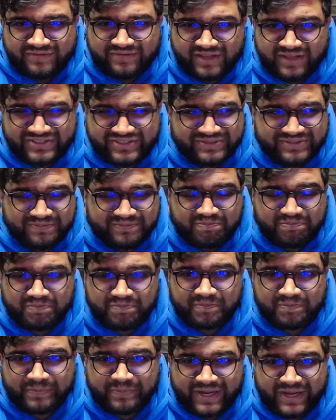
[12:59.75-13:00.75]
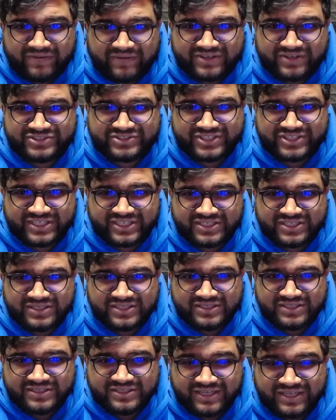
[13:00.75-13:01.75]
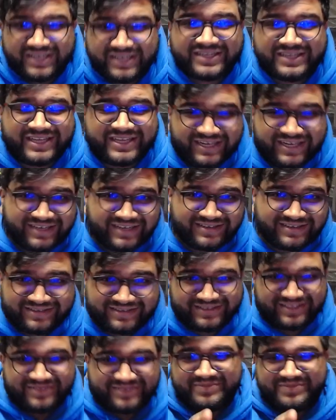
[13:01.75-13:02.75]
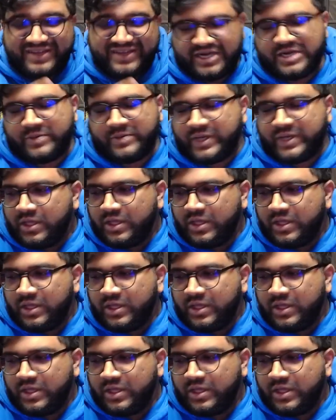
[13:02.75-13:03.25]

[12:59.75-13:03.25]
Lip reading: That's embarrassing. Get it? Anyway.